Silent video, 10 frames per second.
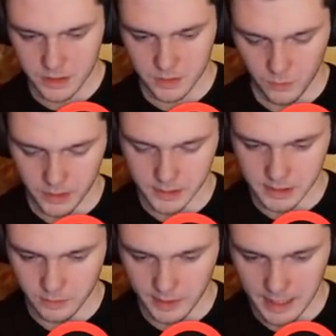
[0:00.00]
Wait and see
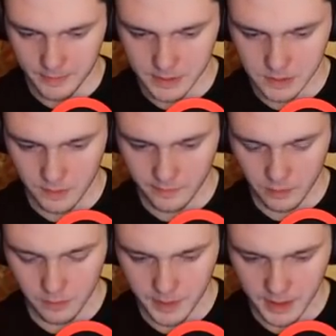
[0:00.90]
what happens. We have
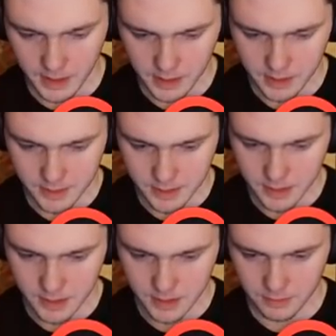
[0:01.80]
Golem in hand.
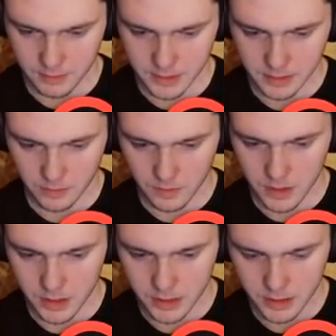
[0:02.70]
No reason to
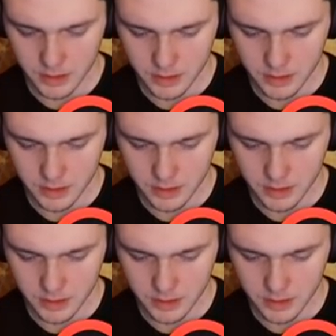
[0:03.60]
rush.